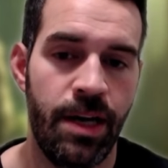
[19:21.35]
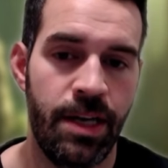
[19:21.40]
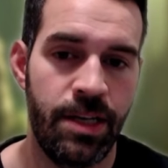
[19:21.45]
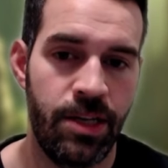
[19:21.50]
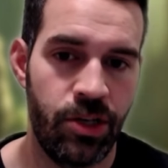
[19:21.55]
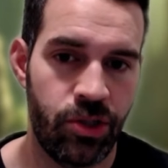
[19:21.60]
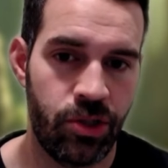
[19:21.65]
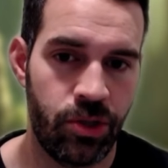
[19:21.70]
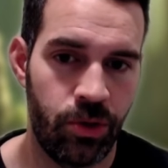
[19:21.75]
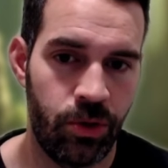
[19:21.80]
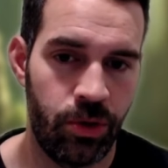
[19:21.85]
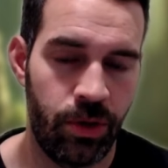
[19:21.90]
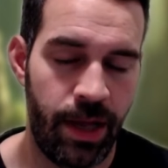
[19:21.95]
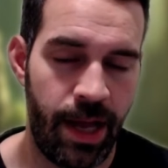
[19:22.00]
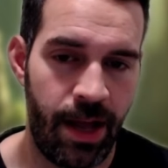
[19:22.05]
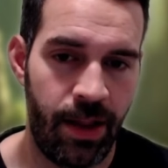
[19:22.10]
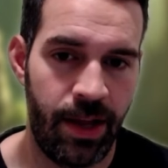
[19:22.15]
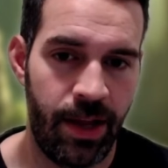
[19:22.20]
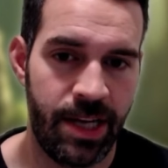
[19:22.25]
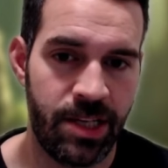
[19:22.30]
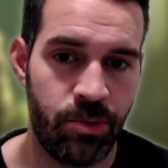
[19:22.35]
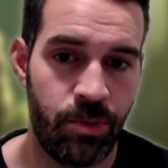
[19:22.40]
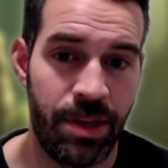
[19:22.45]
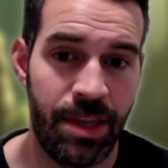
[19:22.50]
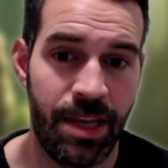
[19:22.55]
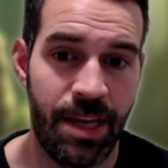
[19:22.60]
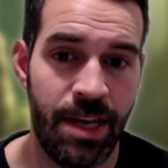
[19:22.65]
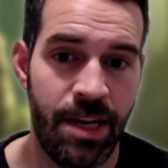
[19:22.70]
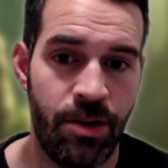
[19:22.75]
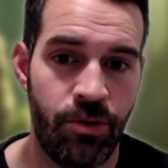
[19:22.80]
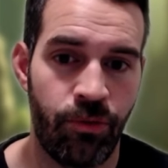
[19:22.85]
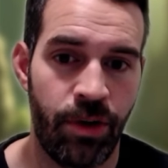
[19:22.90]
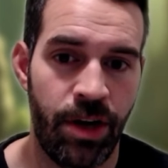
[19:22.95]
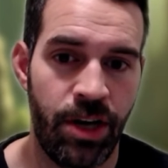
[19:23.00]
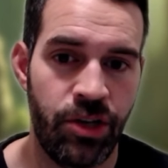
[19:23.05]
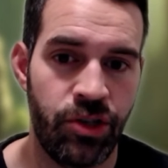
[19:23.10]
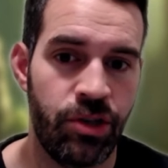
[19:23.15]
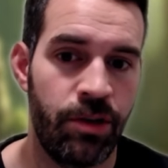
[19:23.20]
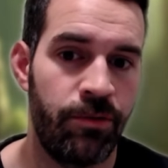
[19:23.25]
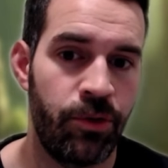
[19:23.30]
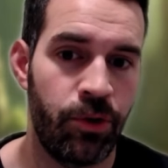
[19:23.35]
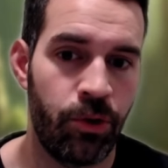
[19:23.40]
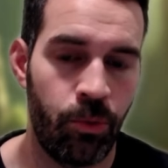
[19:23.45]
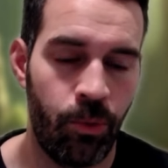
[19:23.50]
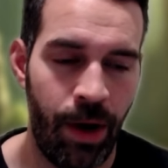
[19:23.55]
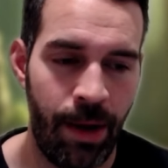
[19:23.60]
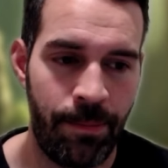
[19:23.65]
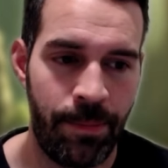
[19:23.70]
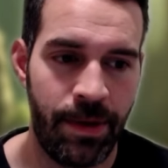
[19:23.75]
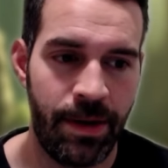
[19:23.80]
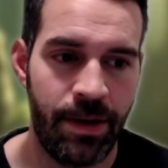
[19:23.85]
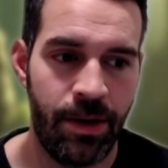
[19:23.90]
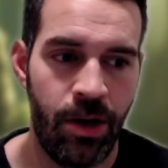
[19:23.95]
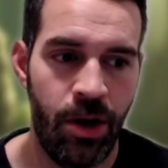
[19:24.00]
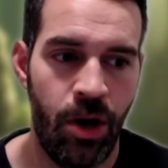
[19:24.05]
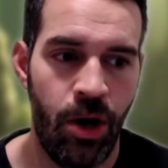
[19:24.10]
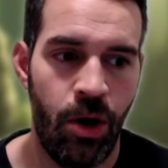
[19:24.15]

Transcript: additional allies within range of your weapon.